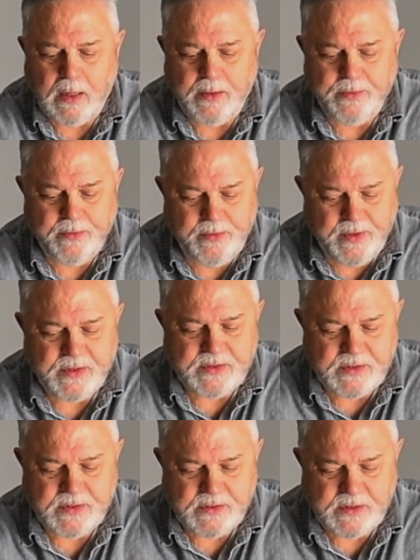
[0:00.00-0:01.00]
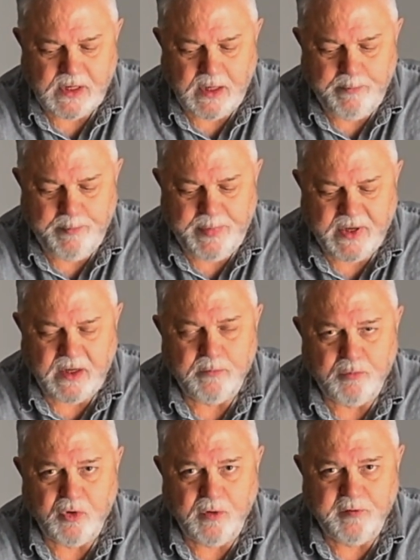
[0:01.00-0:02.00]
This is a big
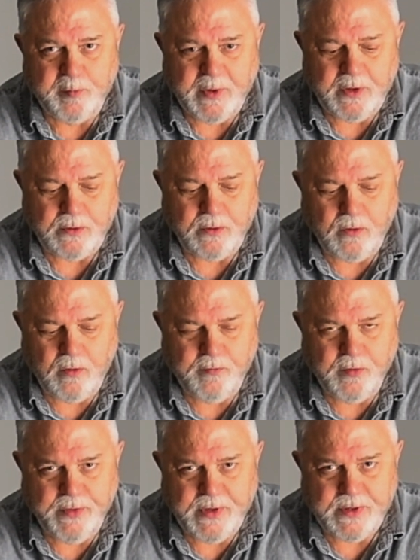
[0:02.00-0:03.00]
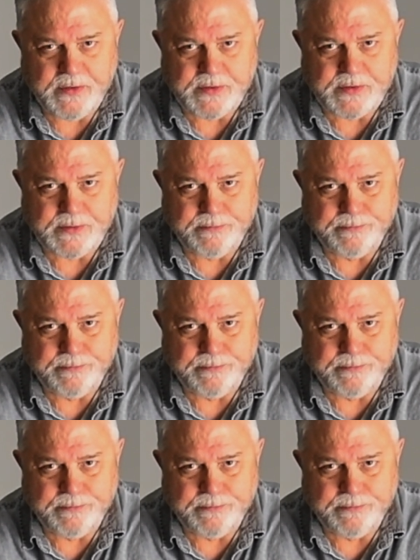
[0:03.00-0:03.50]
improvement over this.